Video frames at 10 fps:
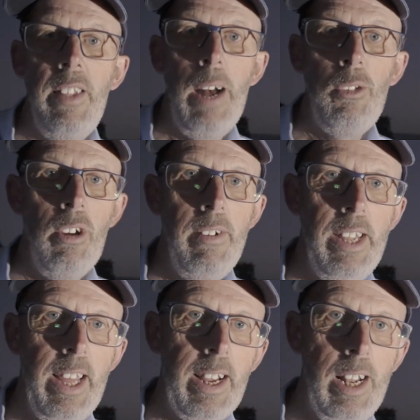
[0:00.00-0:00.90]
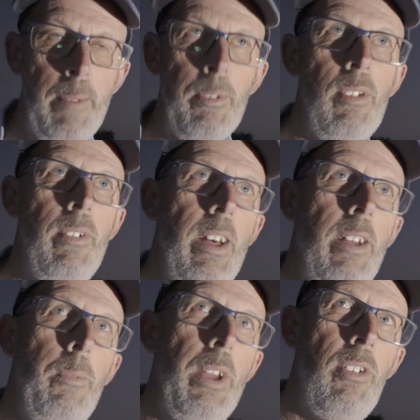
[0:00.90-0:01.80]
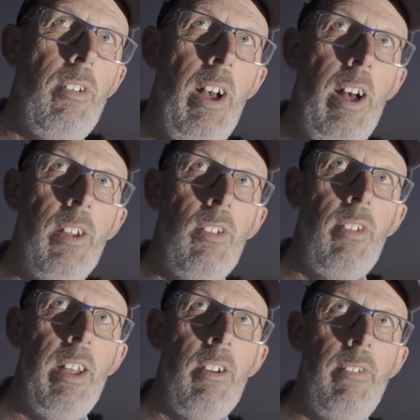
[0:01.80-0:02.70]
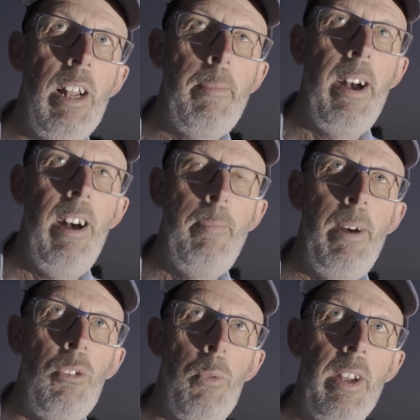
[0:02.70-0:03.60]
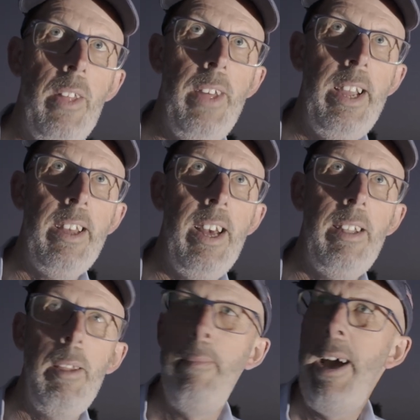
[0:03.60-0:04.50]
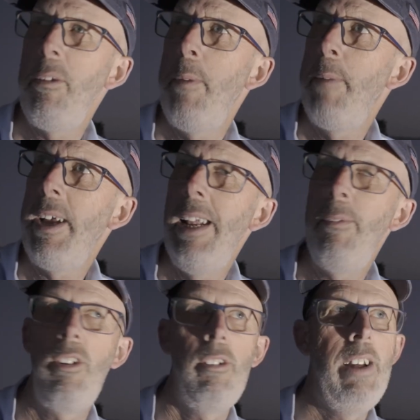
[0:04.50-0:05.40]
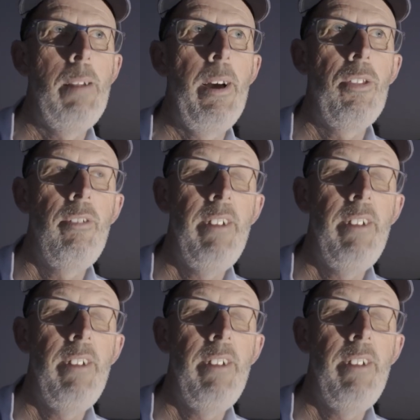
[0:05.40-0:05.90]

Now, during the eclipse, which starts at around about half past one, I think, and the maximum eclipse is around about